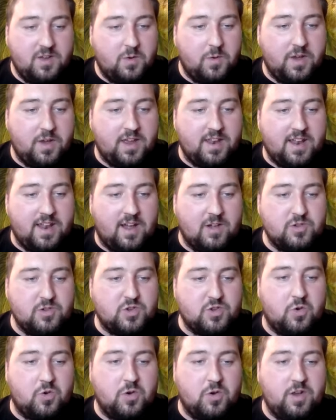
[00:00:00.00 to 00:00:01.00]
we can now
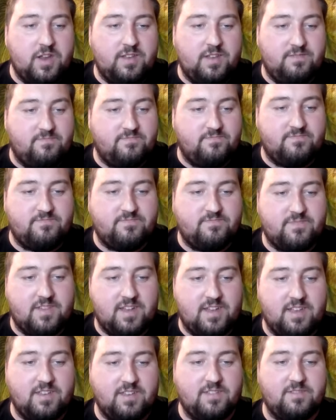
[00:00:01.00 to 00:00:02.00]
join
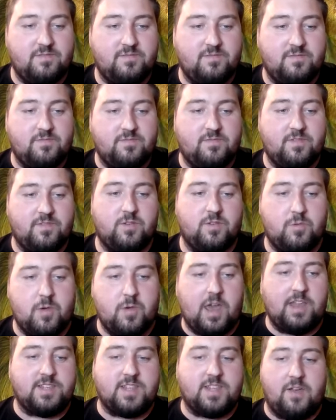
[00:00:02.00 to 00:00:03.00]
and
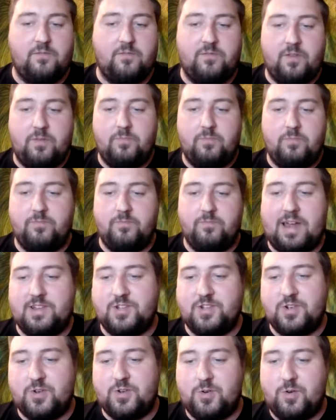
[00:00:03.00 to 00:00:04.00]
create something
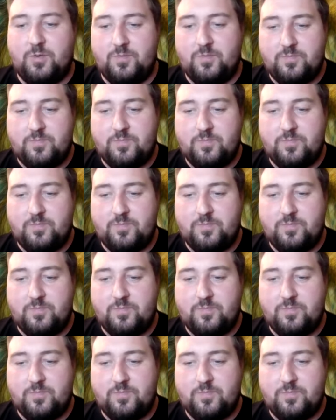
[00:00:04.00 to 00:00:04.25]
magical.